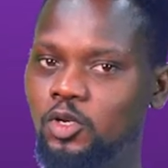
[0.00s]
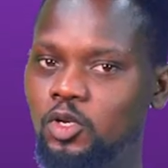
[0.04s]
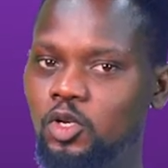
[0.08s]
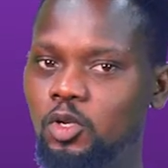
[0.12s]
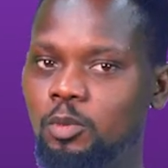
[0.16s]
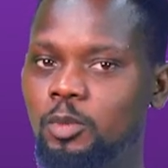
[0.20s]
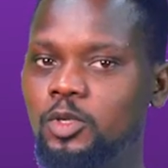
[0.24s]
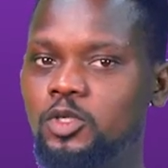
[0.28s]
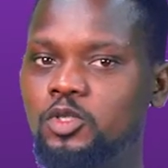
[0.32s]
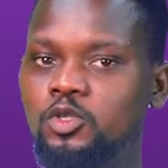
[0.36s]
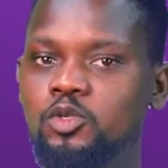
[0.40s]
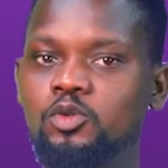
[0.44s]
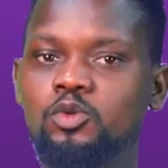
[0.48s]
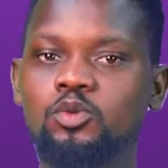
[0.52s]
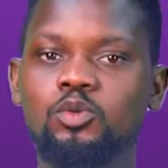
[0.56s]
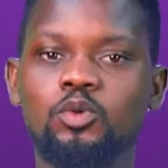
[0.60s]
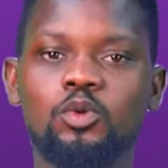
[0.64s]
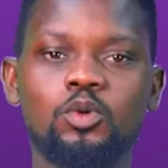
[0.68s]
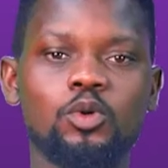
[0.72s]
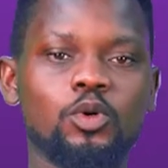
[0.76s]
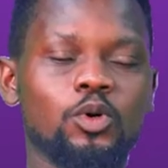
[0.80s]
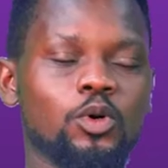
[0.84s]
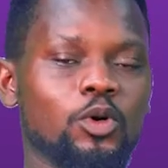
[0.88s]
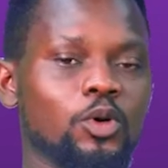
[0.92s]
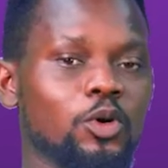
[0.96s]
Number 2.
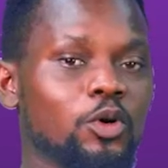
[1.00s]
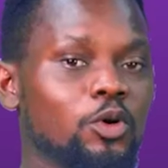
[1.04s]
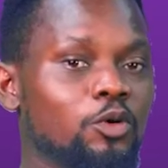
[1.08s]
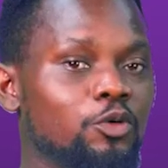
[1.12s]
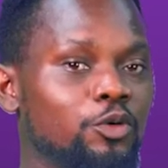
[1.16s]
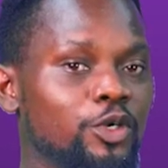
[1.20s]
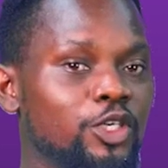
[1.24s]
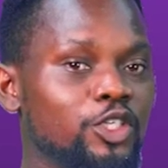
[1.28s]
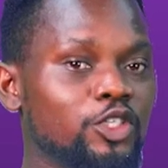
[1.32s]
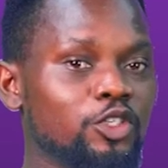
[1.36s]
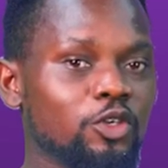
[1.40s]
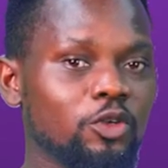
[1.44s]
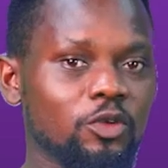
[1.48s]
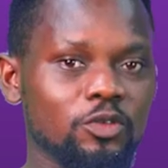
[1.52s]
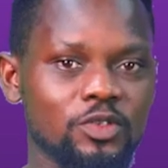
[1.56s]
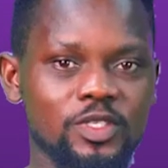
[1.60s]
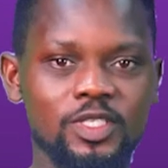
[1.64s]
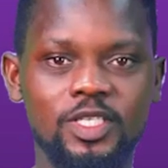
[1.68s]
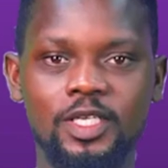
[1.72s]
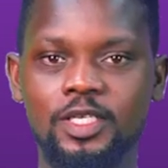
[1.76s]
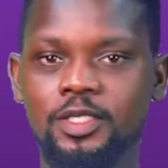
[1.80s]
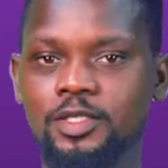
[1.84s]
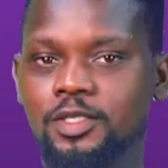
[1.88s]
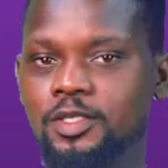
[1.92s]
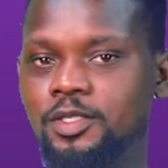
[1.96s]
Creation of
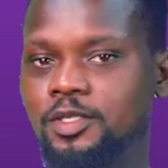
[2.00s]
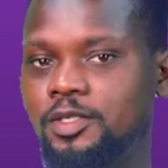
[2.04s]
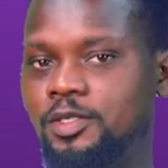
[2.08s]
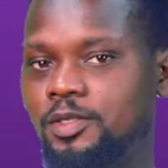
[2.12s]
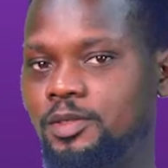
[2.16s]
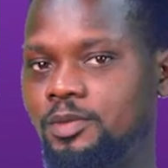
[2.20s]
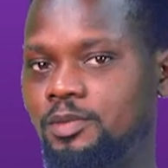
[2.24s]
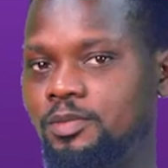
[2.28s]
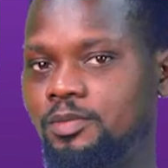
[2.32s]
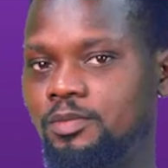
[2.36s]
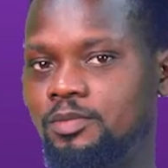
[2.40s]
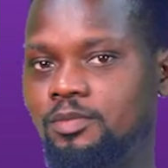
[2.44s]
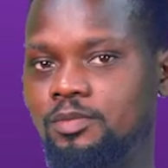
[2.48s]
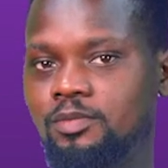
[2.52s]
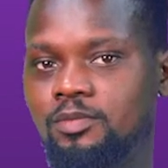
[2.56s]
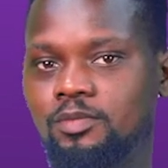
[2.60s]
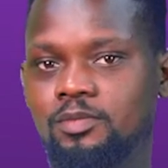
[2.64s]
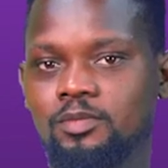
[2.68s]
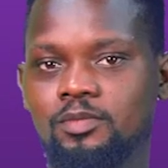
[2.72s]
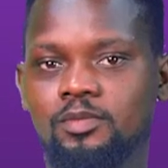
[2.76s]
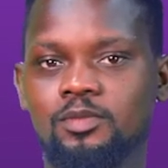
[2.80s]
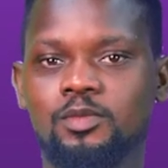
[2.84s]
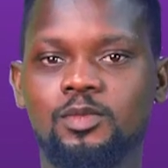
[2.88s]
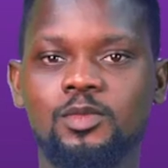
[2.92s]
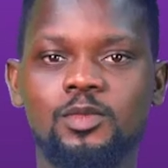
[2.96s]
states.
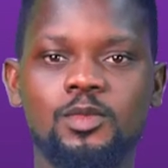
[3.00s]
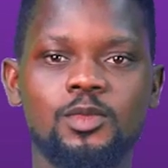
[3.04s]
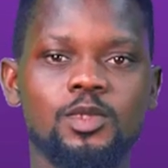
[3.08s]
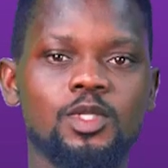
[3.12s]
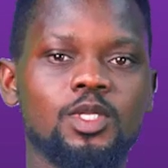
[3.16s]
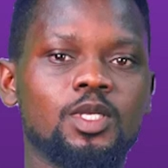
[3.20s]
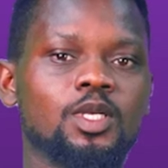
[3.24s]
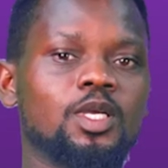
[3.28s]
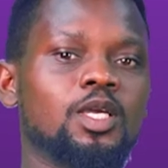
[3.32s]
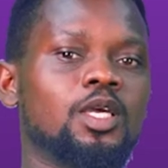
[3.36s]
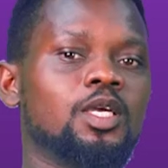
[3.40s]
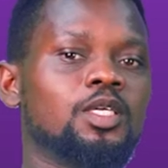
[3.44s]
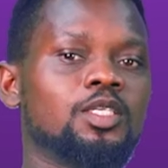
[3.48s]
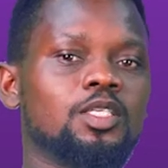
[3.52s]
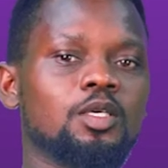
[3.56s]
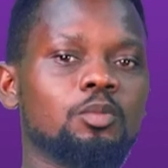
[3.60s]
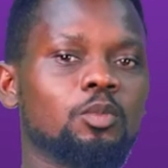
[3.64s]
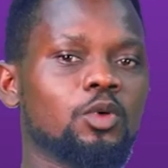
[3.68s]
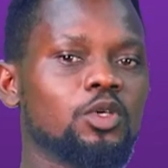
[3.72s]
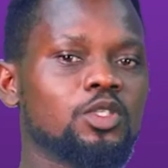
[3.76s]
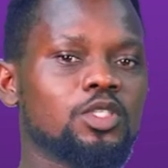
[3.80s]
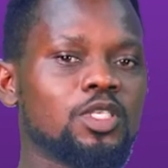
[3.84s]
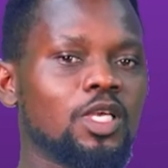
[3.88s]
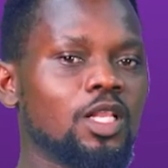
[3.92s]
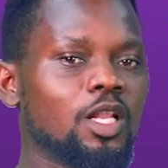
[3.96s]
The
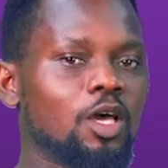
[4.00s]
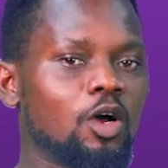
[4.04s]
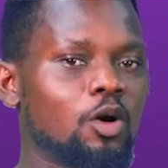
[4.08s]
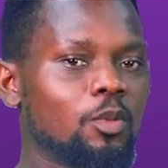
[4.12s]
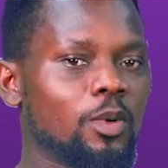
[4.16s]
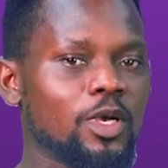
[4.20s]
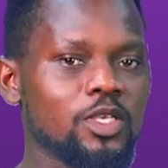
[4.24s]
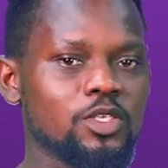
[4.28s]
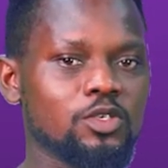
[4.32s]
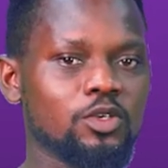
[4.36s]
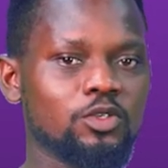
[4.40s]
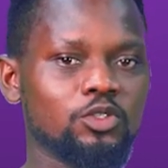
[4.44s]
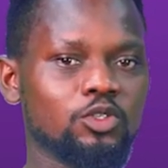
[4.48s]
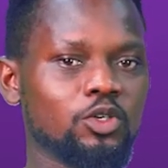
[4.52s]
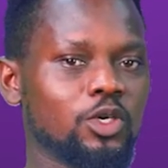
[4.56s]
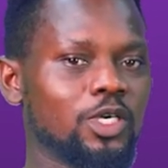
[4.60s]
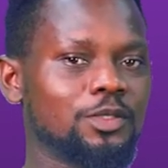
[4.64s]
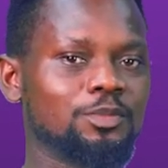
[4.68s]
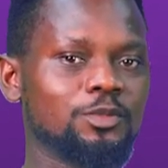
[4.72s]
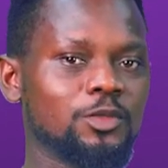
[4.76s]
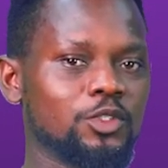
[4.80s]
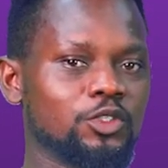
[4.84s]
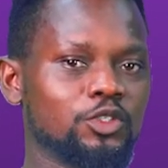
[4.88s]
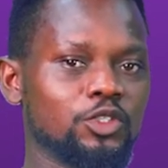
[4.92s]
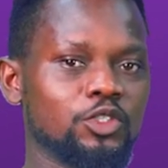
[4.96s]
Murtala Obasanjo
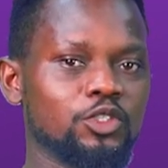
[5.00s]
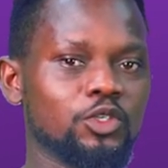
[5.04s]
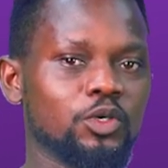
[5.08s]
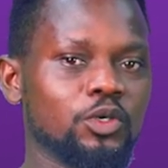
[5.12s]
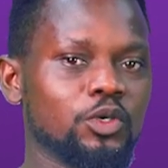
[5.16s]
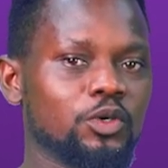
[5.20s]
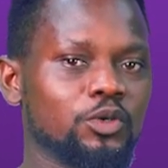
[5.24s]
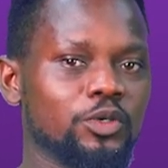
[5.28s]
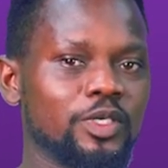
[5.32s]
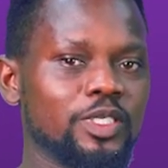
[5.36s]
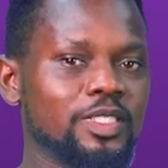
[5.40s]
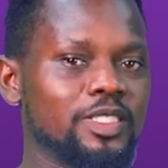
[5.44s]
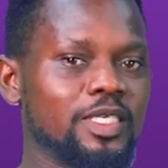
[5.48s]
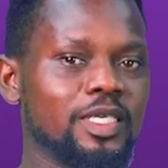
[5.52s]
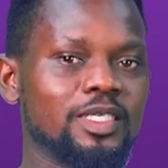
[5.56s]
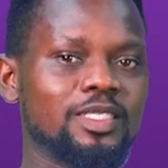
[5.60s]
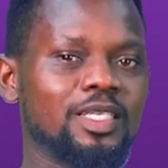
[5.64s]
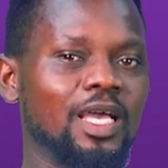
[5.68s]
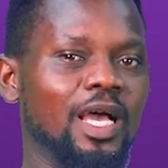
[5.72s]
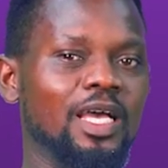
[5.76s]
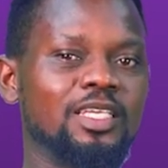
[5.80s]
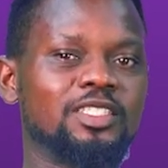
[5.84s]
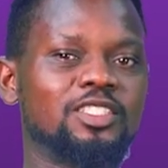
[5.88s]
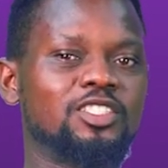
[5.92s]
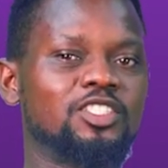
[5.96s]
administration created
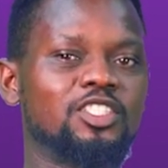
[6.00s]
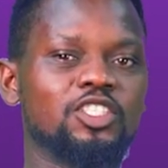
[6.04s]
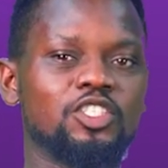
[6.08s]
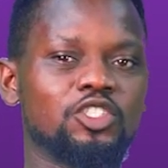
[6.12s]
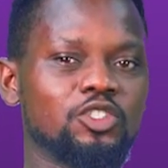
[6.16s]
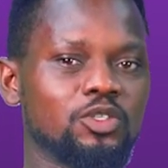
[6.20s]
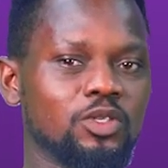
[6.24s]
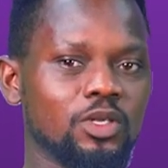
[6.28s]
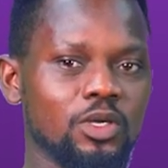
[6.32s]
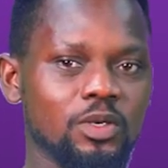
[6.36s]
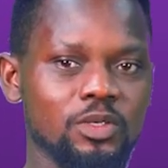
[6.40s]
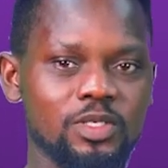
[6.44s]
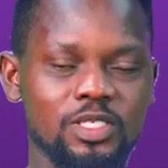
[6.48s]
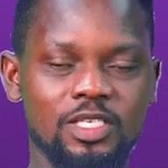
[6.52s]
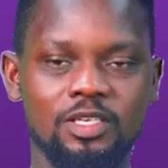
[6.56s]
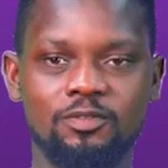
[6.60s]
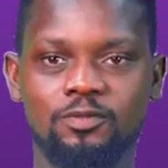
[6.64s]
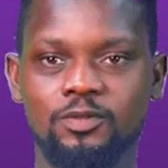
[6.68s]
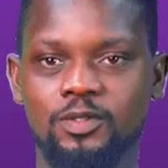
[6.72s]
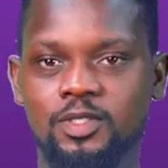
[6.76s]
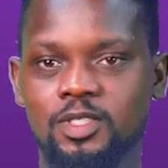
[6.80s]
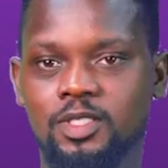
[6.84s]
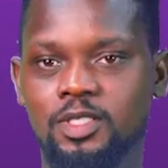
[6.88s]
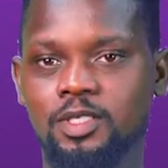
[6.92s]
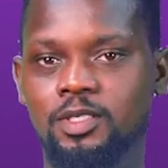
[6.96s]
additional
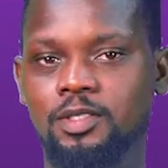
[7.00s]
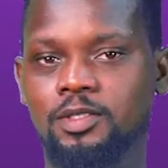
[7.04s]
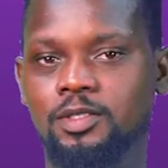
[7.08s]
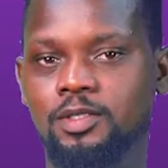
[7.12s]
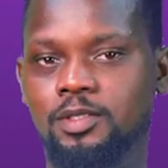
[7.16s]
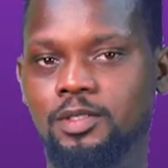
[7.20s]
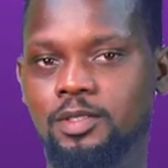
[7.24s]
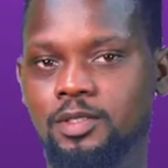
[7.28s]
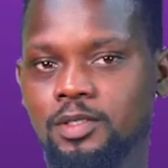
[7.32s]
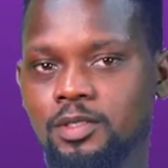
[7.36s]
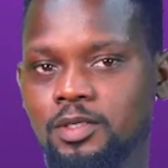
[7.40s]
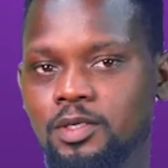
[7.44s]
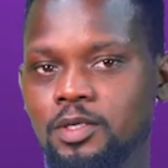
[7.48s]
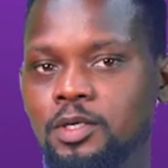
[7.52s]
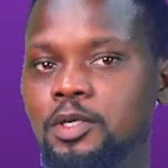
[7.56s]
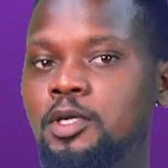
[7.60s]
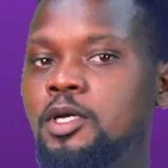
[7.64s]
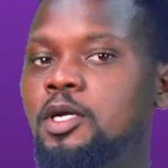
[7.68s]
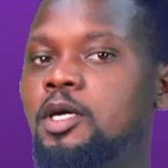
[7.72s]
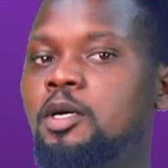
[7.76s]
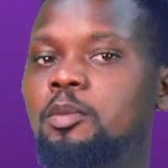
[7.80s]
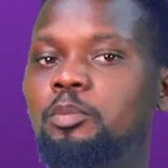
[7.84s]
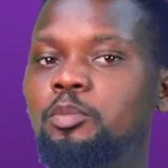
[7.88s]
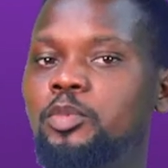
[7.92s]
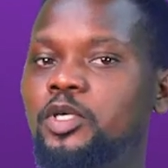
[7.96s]
7 states,
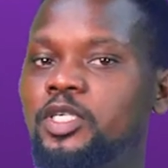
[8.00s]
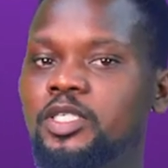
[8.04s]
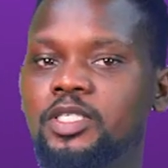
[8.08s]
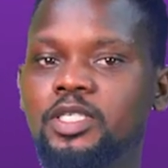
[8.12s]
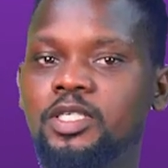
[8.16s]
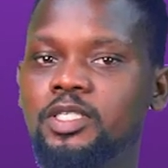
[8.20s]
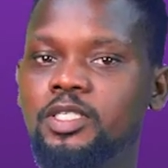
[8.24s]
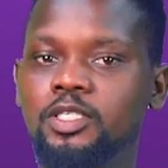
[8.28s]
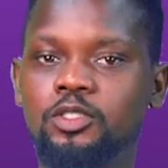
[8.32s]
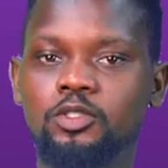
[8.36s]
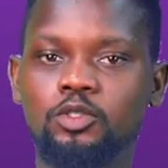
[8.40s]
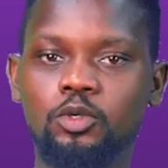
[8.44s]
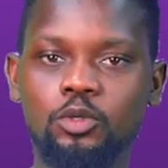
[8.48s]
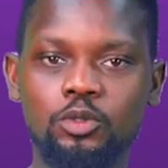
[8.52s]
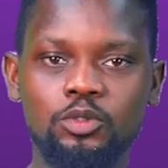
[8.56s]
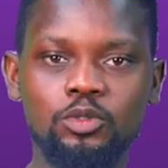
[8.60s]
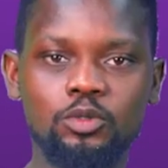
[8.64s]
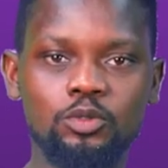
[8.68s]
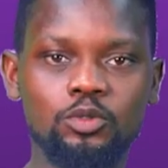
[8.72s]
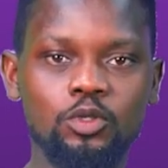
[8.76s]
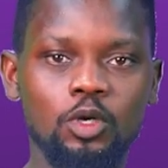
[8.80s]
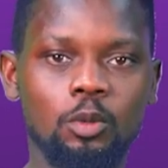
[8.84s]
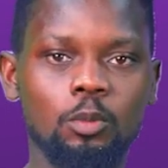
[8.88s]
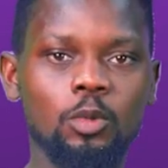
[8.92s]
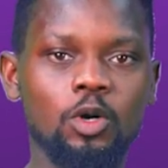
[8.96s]
bringing the
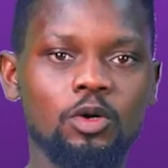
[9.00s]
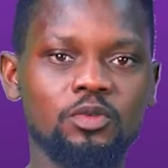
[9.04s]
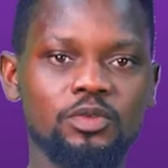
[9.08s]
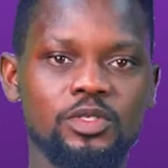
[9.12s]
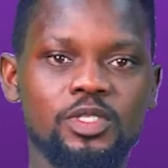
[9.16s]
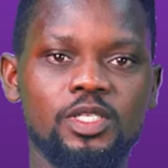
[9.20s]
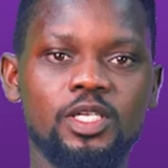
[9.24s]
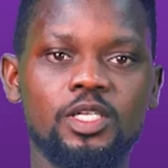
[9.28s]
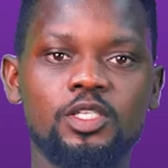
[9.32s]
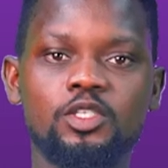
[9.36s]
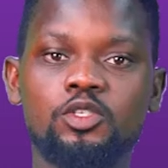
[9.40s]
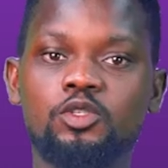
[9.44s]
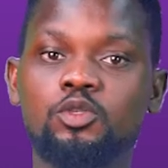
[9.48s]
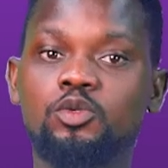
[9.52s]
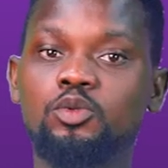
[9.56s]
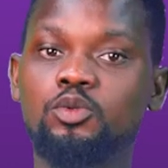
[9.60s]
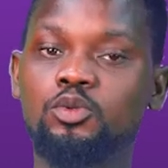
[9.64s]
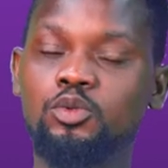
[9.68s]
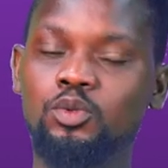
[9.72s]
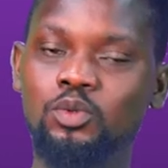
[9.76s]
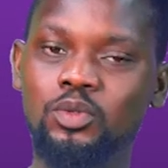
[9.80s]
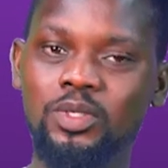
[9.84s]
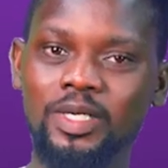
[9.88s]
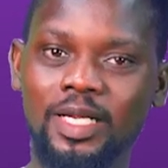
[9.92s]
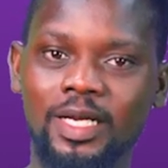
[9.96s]
total number of states
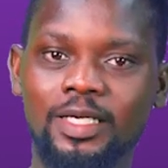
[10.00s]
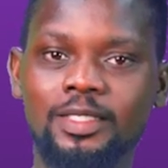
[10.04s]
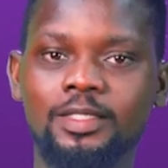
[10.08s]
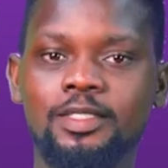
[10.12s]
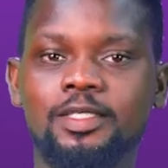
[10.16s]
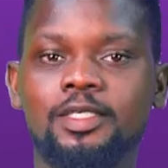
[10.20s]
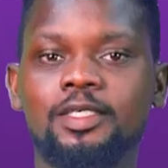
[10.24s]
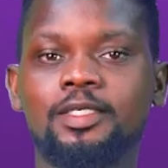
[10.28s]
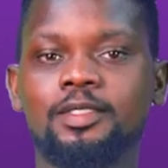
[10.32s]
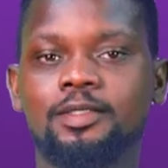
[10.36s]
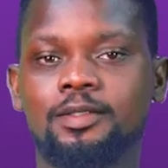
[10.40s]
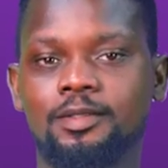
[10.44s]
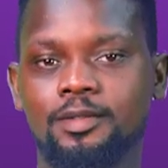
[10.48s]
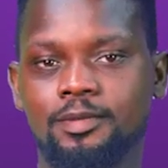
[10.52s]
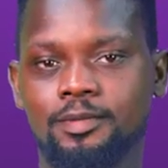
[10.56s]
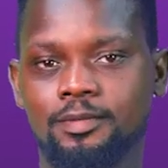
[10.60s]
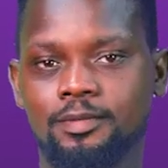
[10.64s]
to 19.